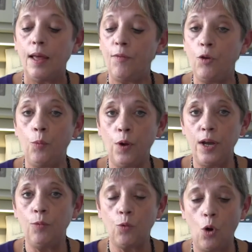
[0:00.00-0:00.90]
If you
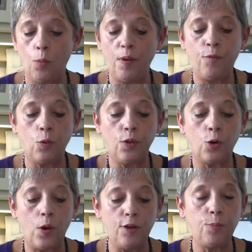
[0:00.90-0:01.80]
re-enroll before the
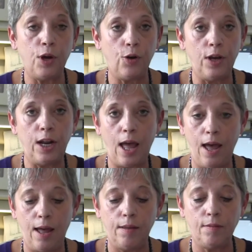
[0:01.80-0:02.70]
grace period
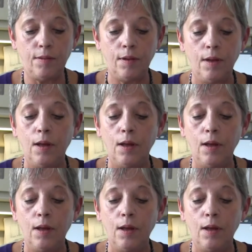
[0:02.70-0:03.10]
ends,